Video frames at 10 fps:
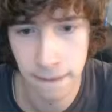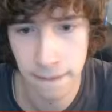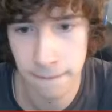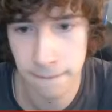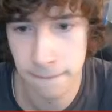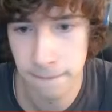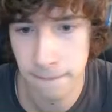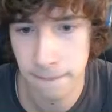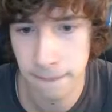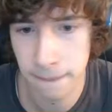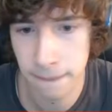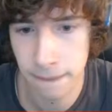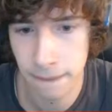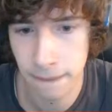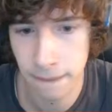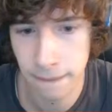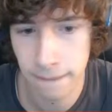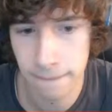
(no one is talking)